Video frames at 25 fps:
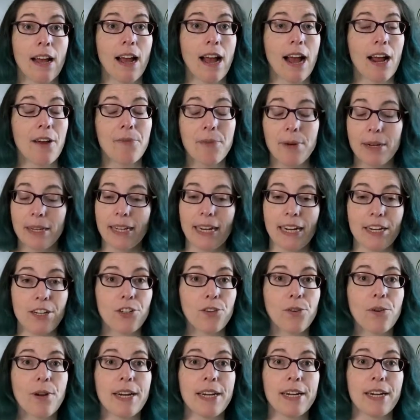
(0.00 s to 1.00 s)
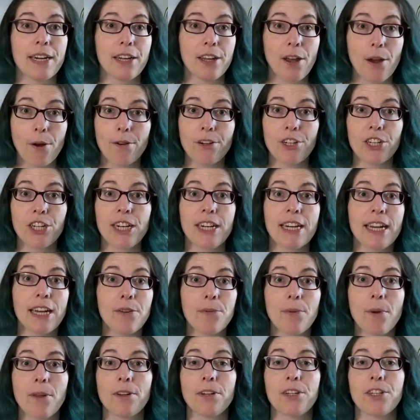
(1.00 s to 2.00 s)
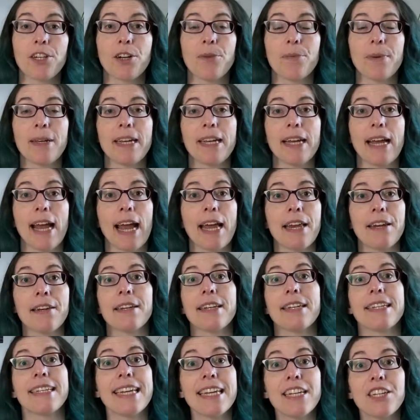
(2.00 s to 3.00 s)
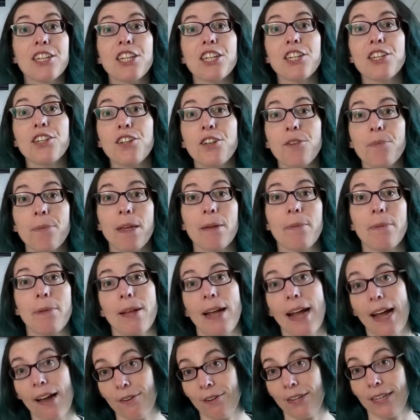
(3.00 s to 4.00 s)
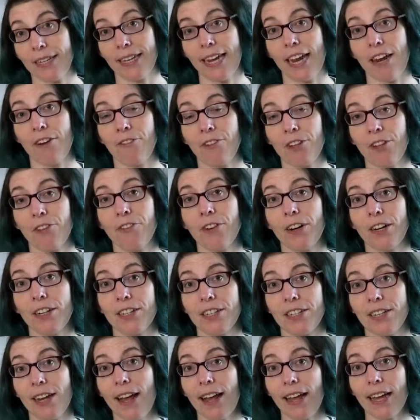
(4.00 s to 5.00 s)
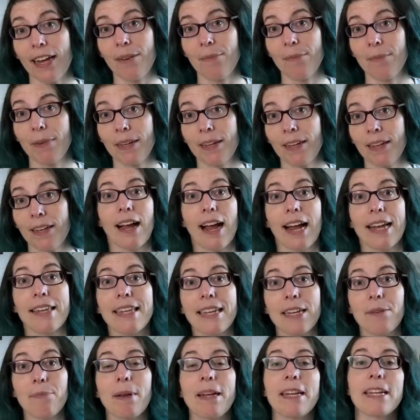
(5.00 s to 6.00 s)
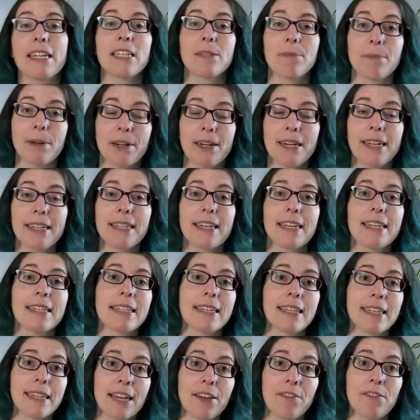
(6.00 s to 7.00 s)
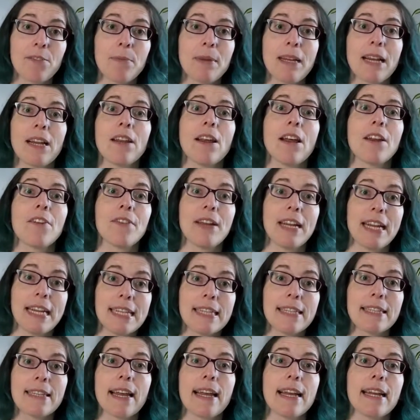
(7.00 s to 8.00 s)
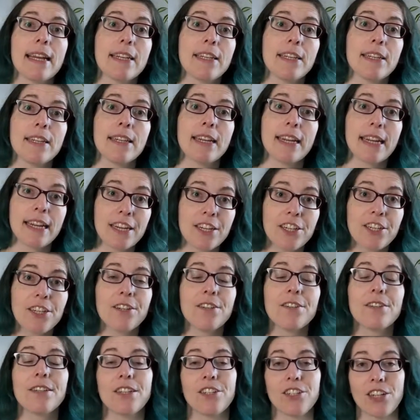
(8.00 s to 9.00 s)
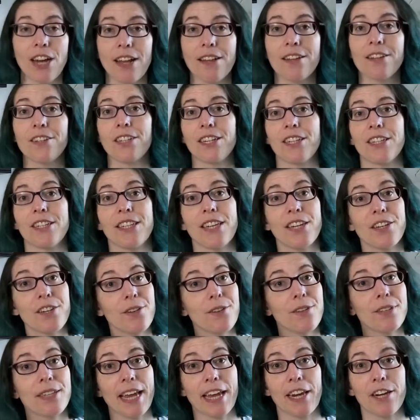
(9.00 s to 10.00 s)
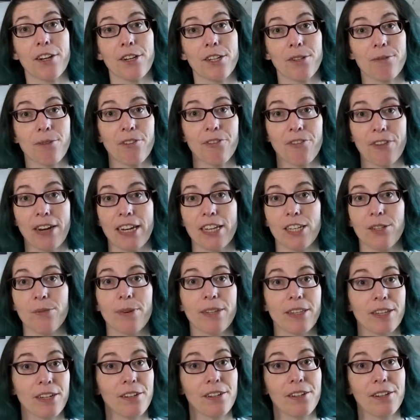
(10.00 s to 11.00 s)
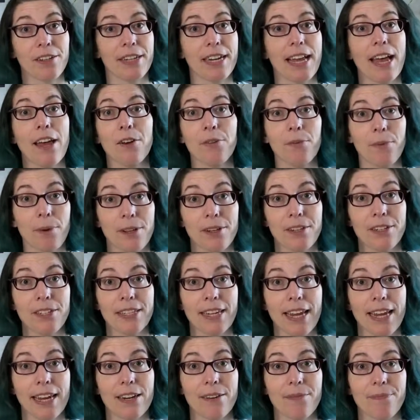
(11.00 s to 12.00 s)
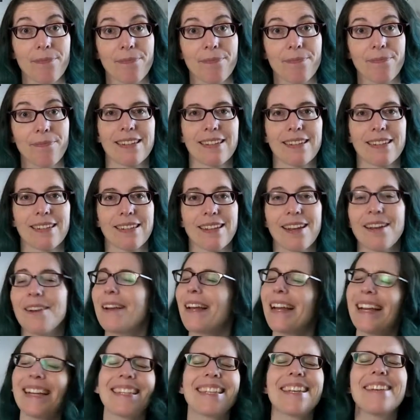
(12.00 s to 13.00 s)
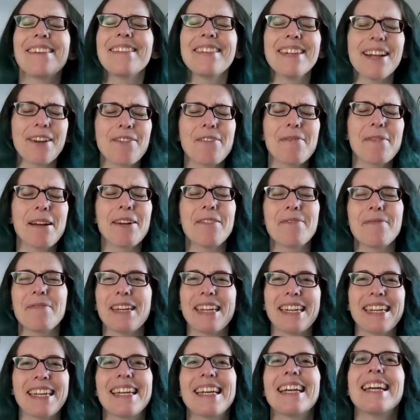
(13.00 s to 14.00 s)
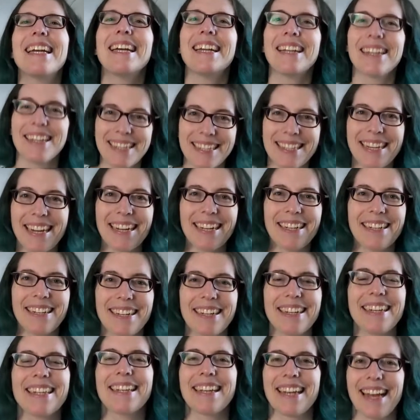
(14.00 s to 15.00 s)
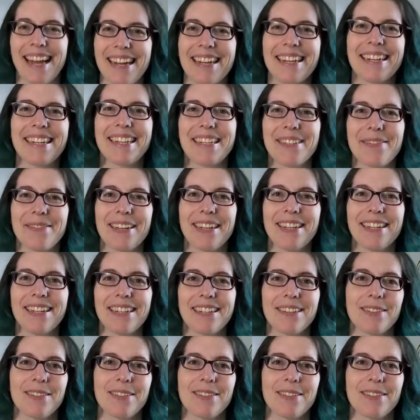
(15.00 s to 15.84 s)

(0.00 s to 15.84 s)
I've really enjoyed coaching in roller derby and teaching new people how to skate for the first time. I think my experience has given me a lot of insight into the issues and challenges that new skaters will face when they're learning how to roller skate. Okay, so enough about me. Let's take a look at the Chaya Kismet.